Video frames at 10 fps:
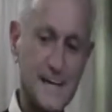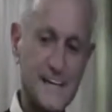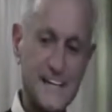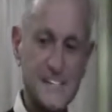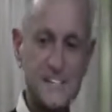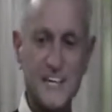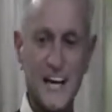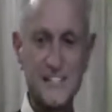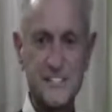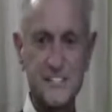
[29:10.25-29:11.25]
It
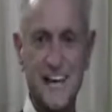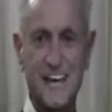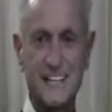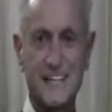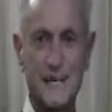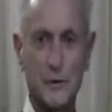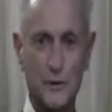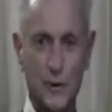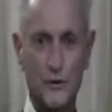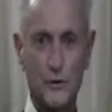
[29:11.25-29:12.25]
changes a
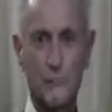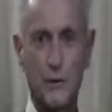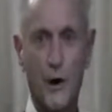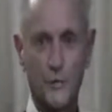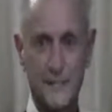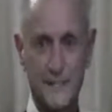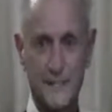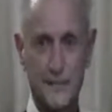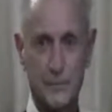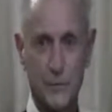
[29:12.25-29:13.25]
chemical component
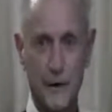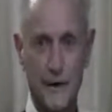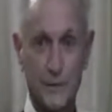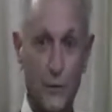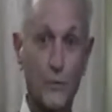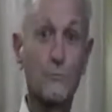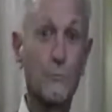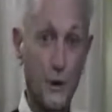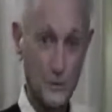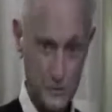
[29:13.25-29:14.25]
in the brain, or
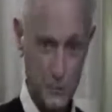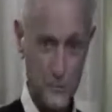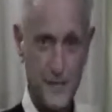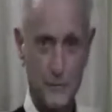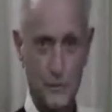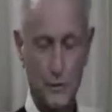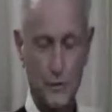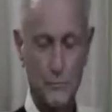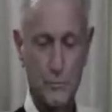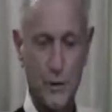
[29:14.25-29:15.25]
multiple chemical
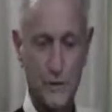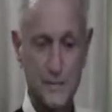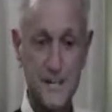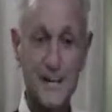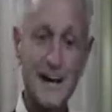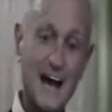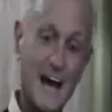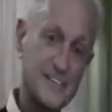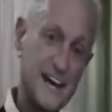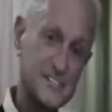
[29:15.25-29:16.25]
components,
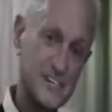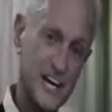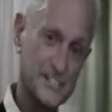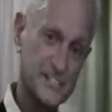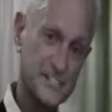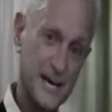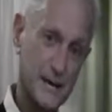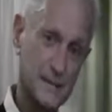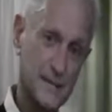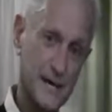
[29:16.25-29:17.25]
and that changes that
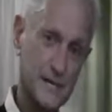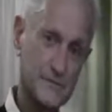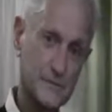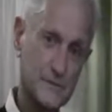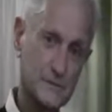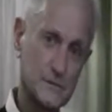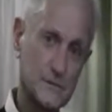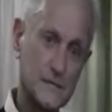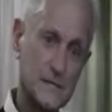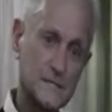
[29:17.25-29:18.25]
behavior.
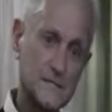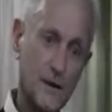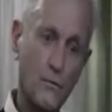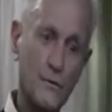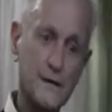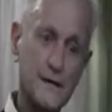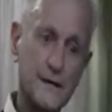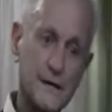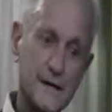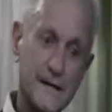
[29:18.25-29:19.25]
So
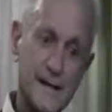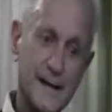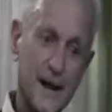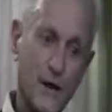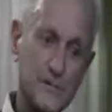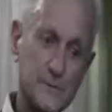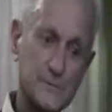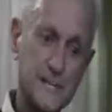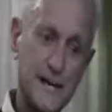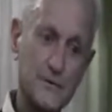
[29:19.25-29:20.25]
it all comes
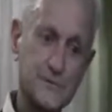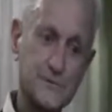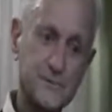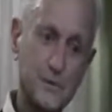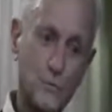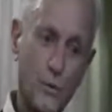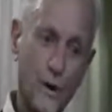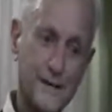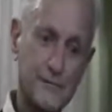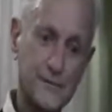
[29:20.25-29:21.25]
down to
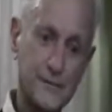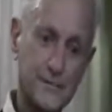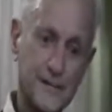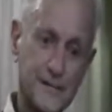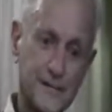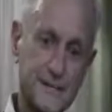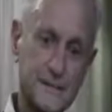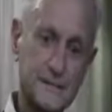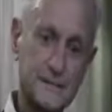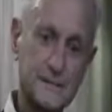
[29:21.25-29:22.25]
whatever you're thinking.
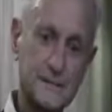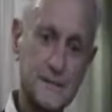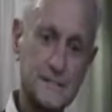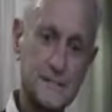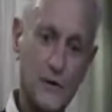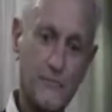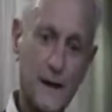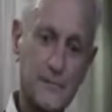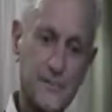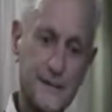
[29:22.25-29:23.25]
So if
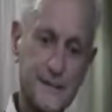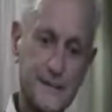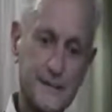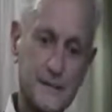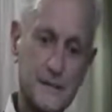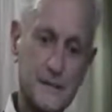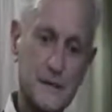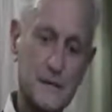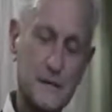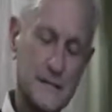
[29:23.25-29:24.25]
I'm thinking,
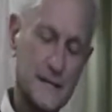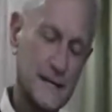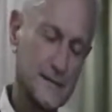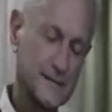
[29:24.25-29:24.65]
oh God, I